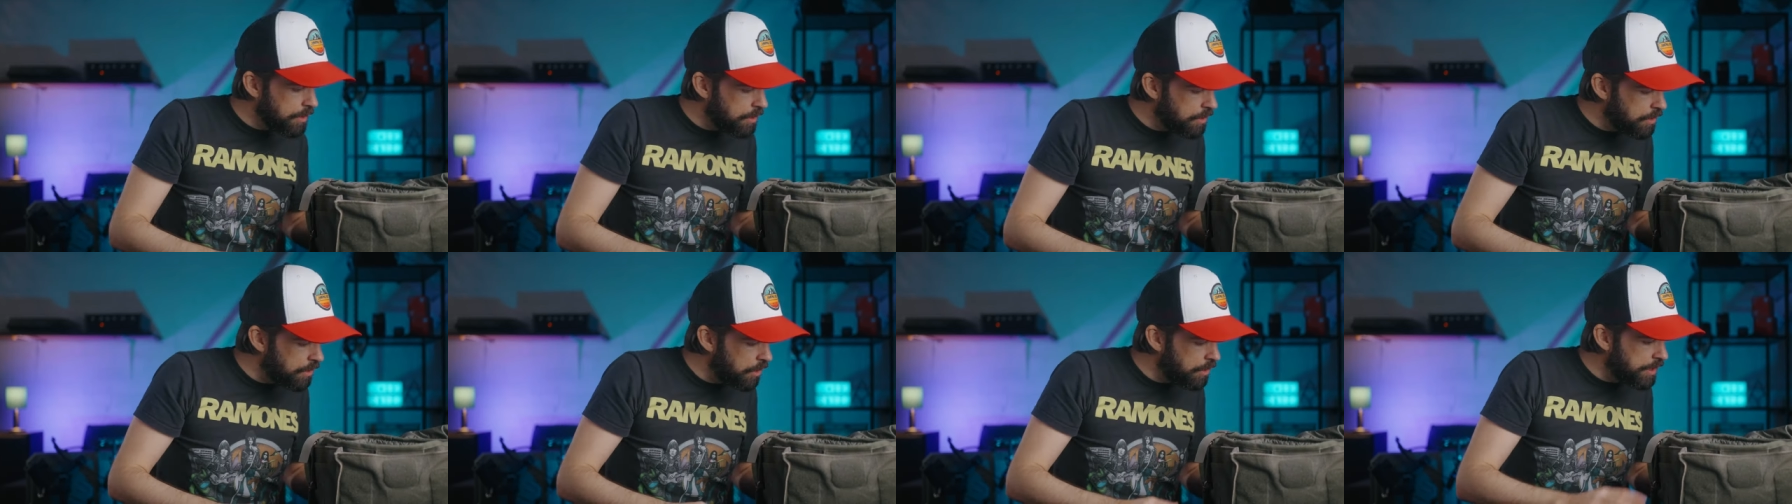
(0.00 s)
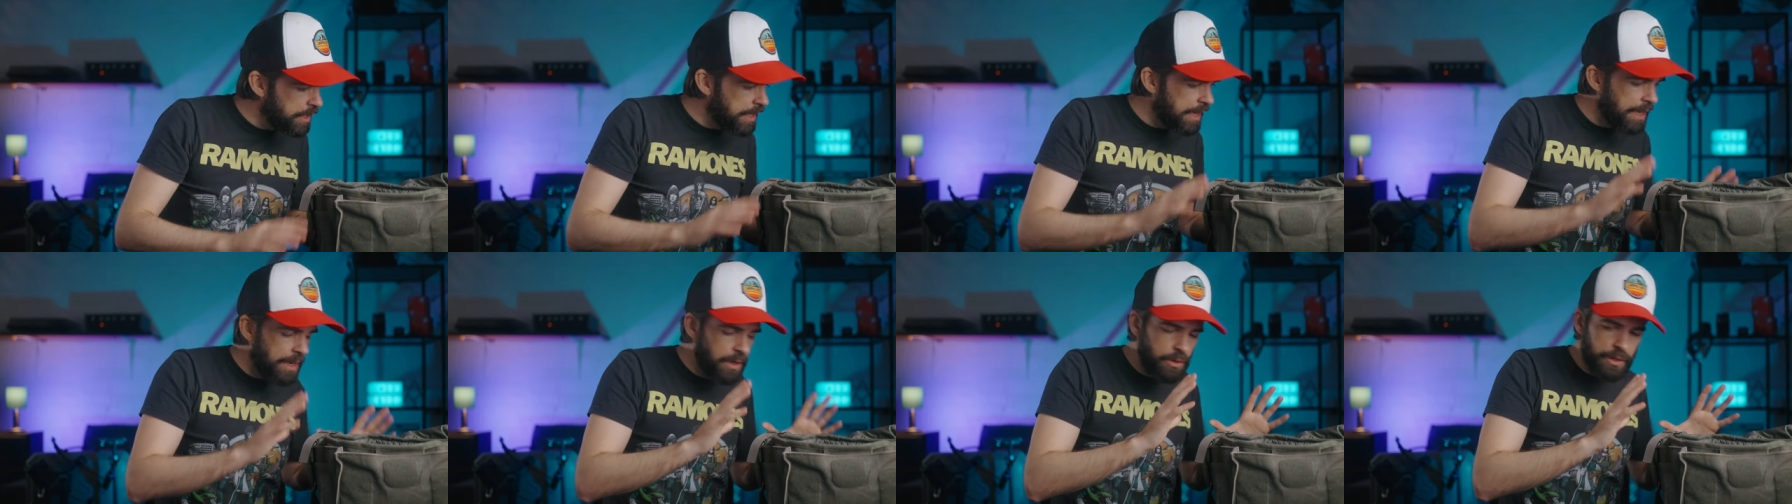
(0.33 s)

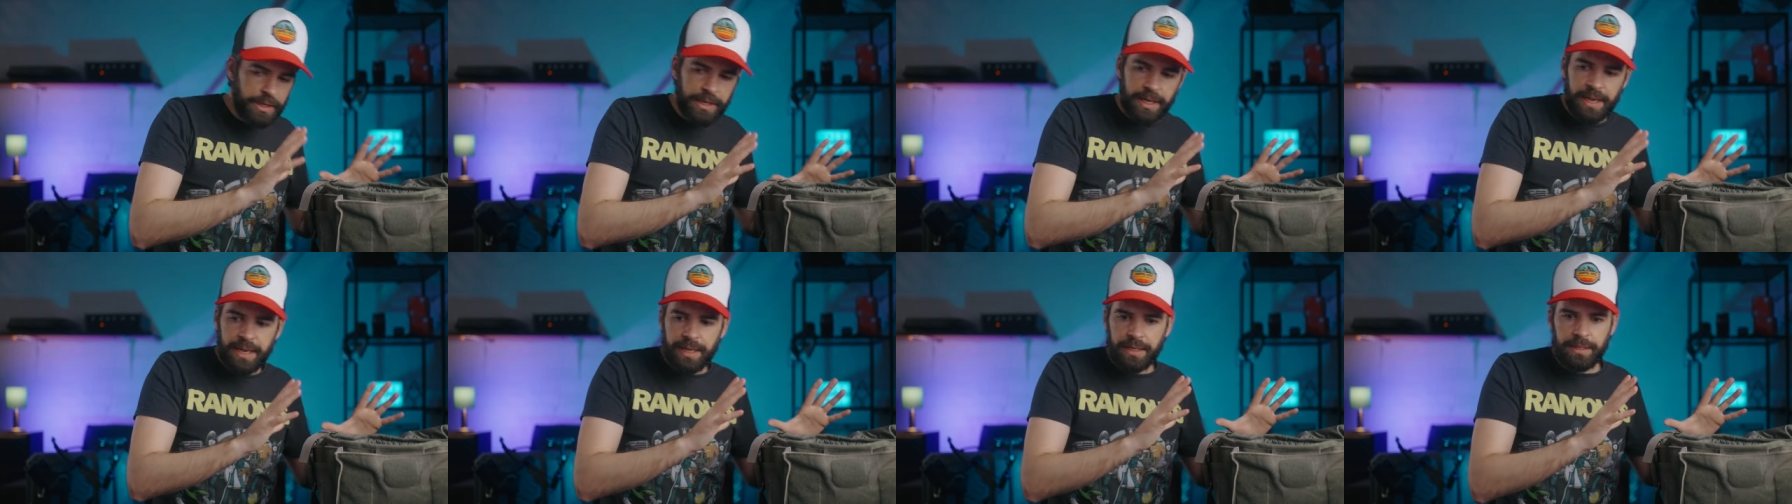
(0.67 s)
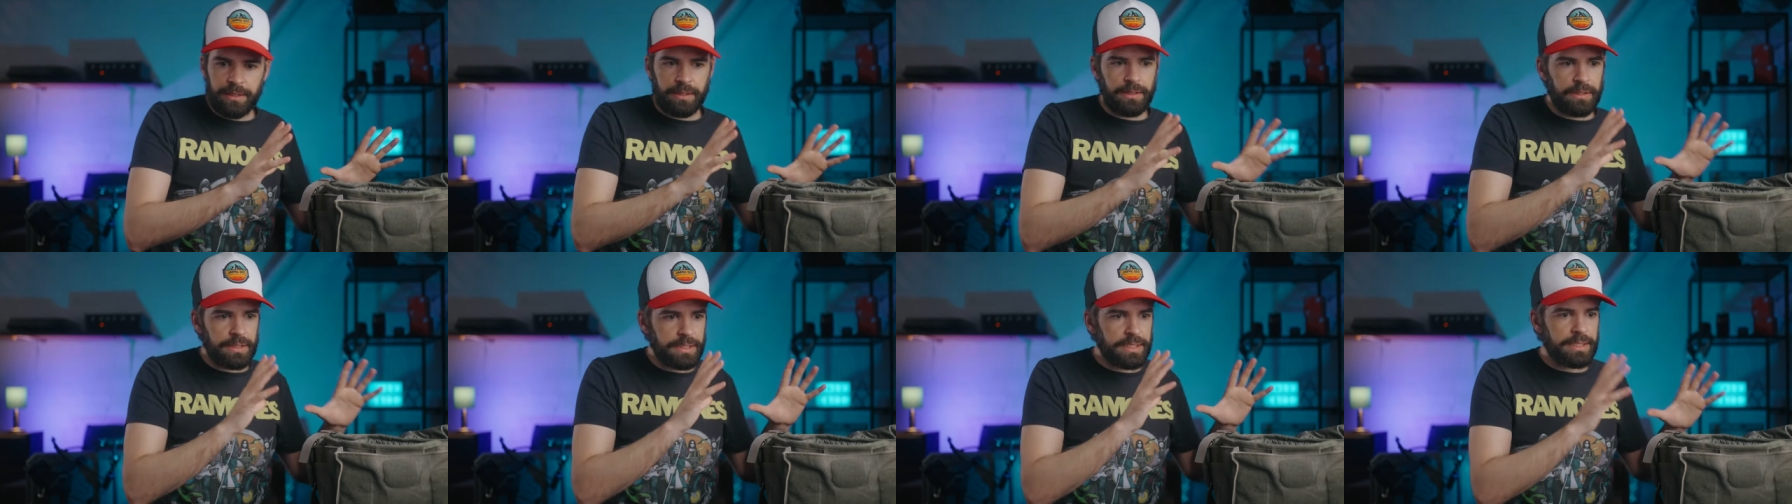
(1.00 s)
Okay, okay,
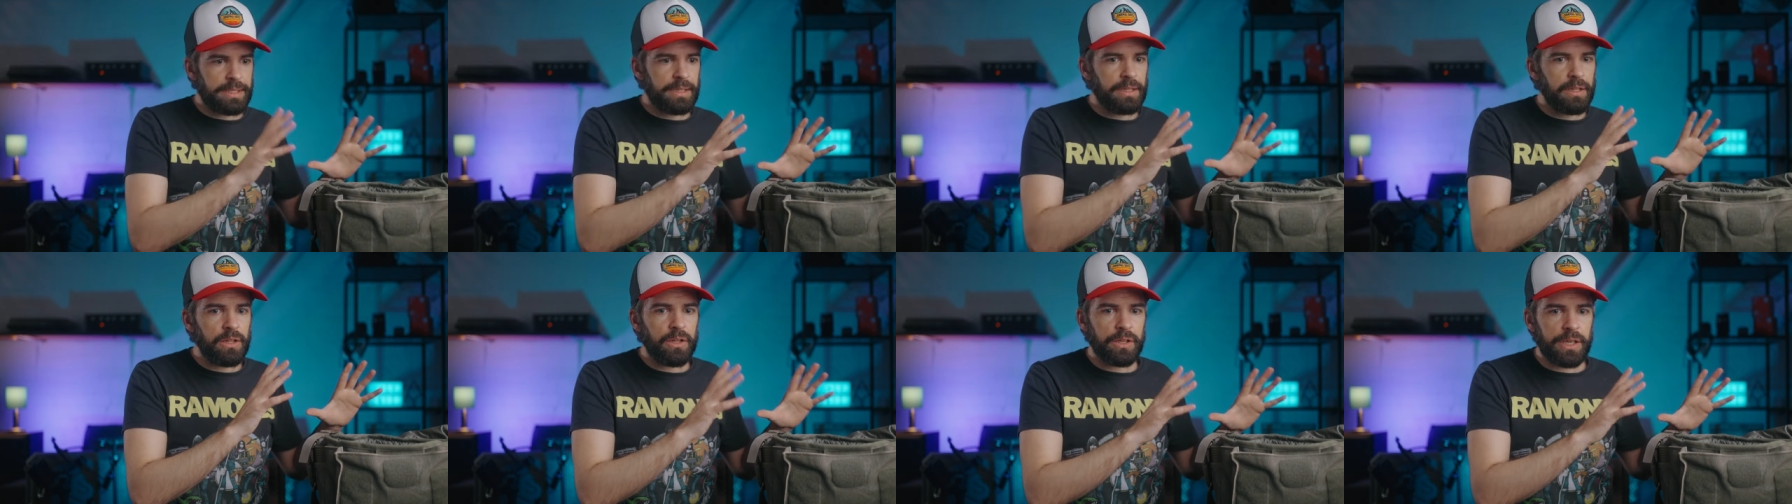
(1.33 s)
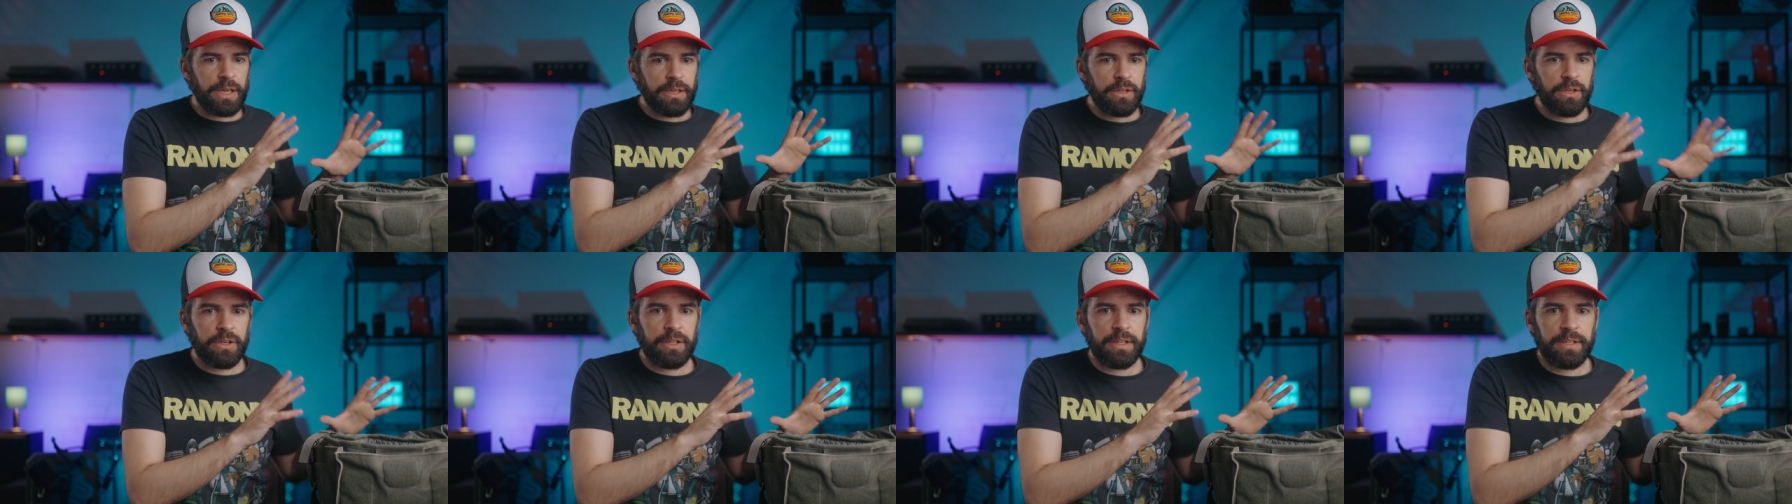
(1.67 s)
still
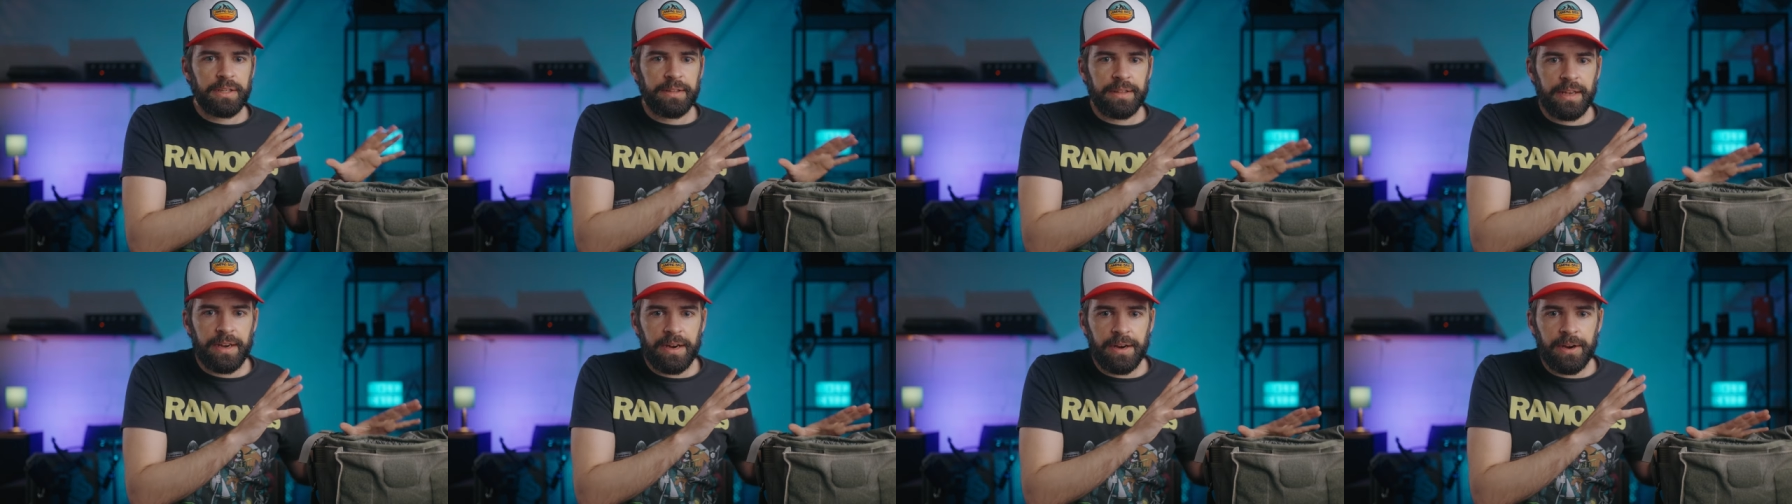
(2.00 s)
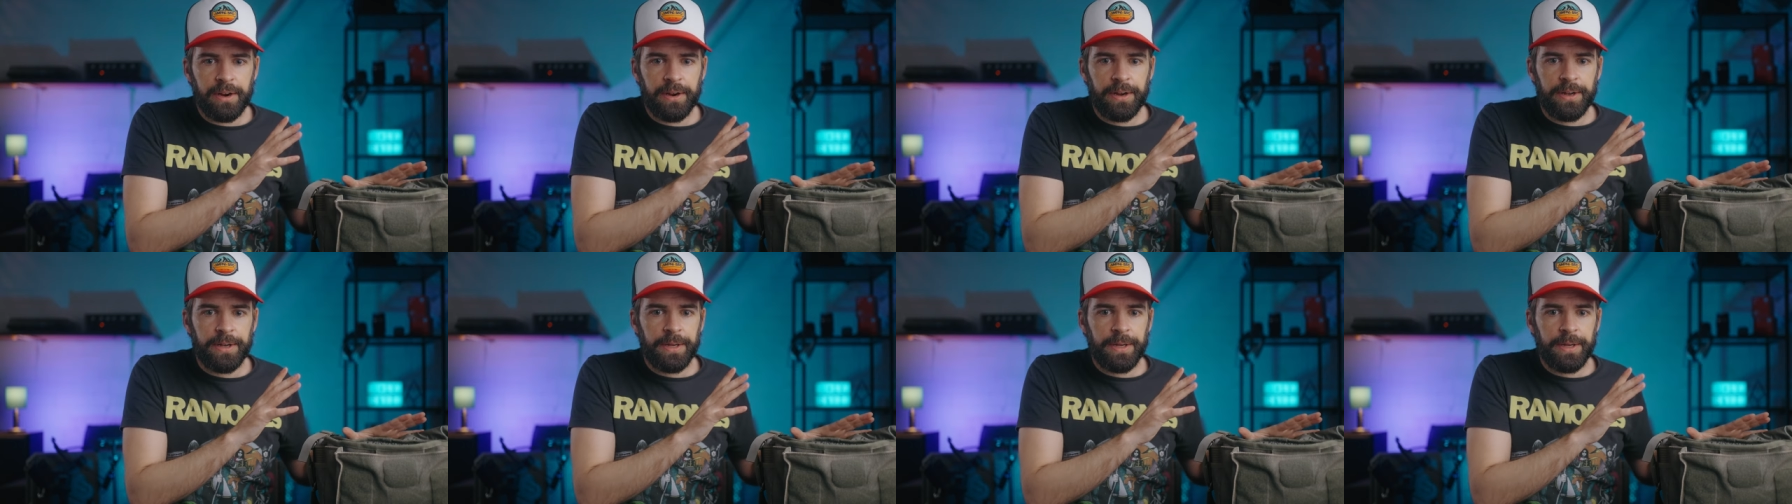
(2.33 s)
looking good in there.